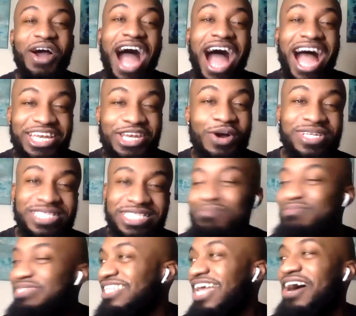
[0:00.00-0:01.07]
I know some
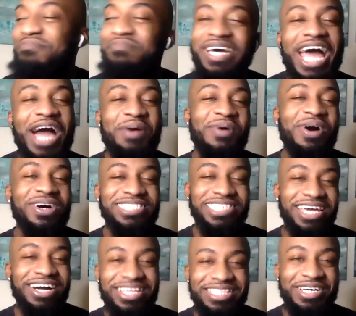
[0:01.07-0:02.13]
stuff, but I won't
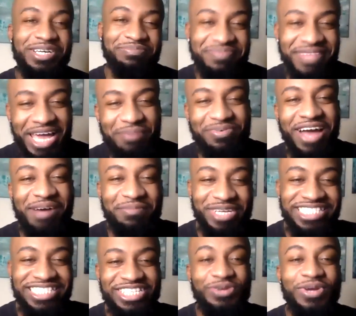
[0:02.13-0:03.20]
tell them. I promise.
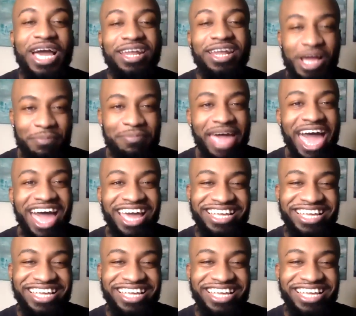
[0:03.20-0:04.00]
You got to come back.